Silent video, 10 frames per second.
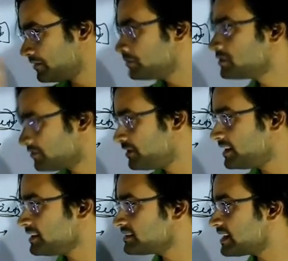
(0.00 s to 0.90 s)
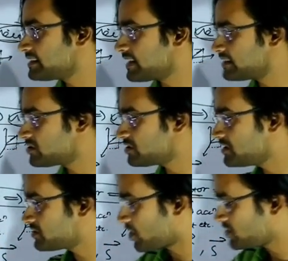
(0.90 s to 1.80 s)
give you the feelings that tensor
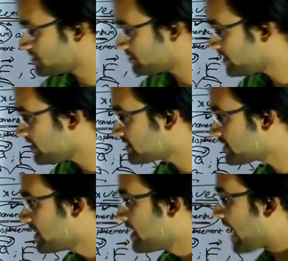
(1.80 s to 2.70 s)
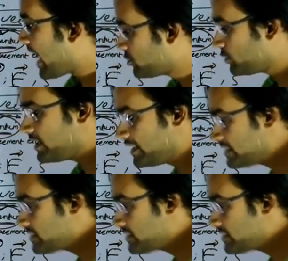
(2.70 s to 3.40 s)
is such a things. Actually